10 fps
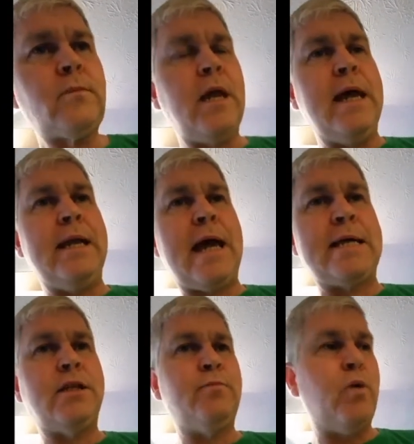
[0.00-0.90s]
And
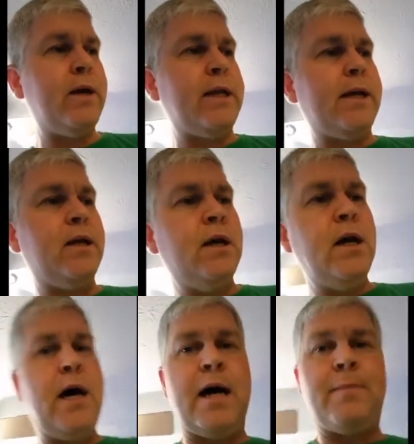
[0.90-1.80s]
as it's boiling,
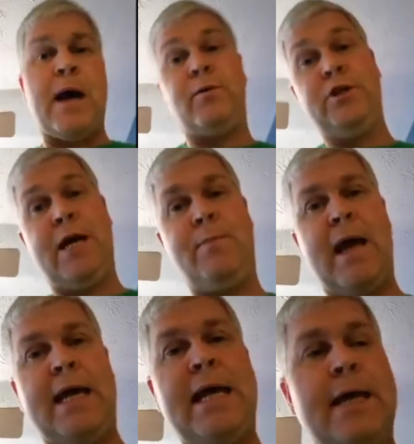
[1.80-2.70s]
I will check
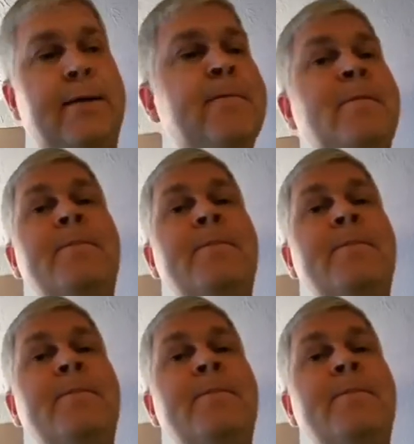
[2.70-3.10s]
back in.